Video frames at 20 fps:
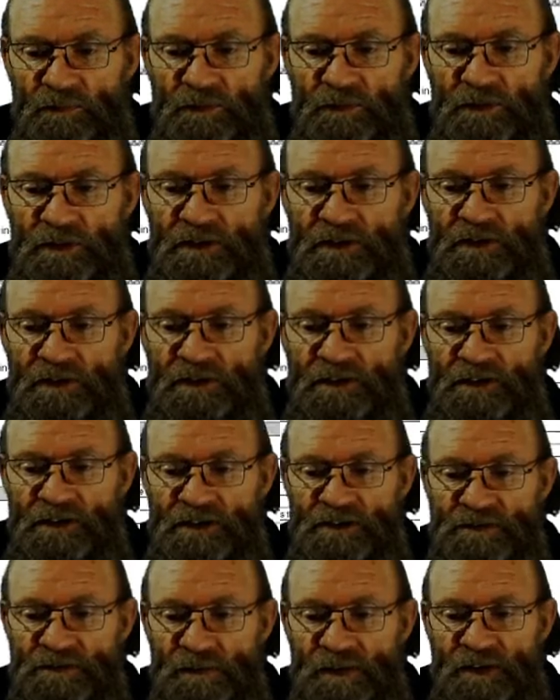clearly
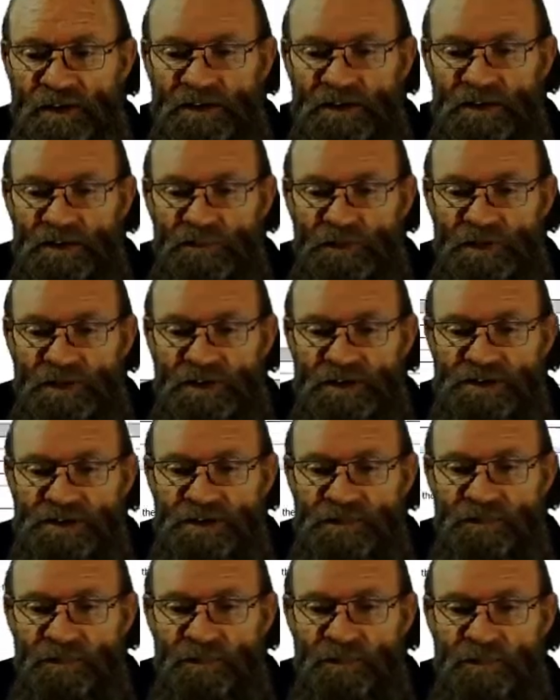explained here for
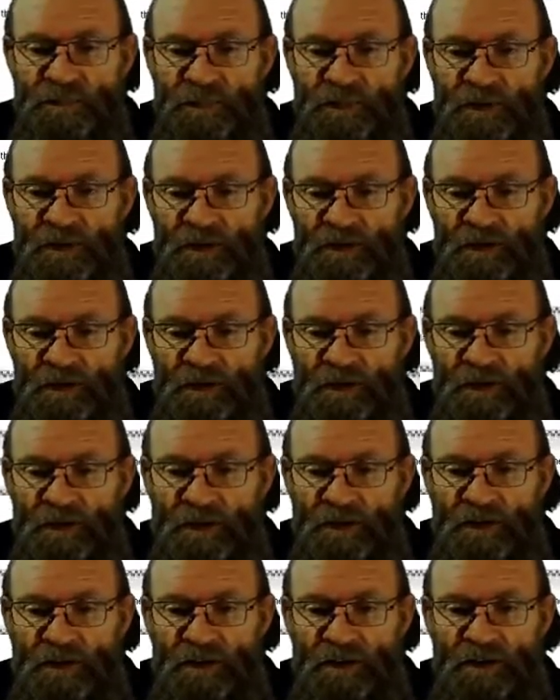us
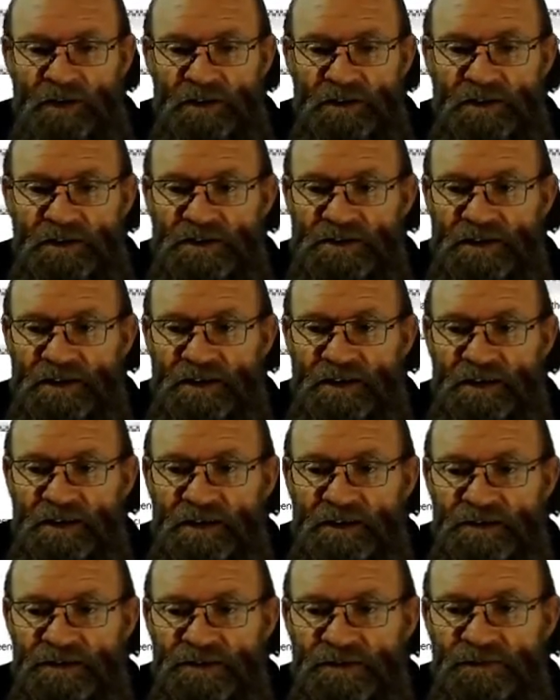in this
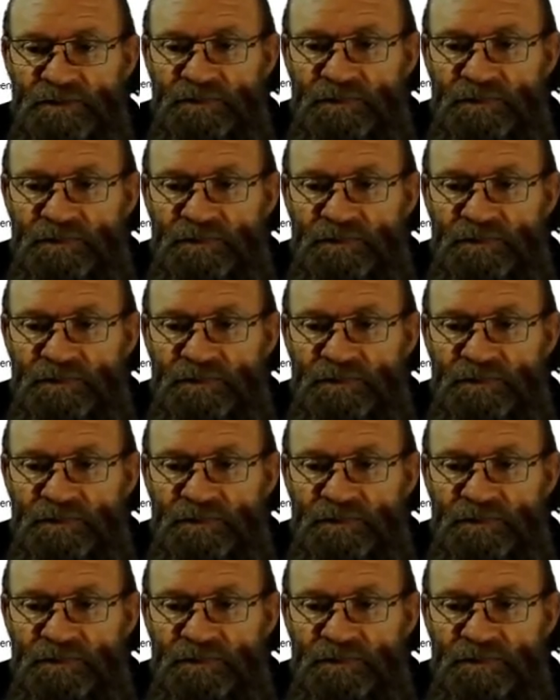layout.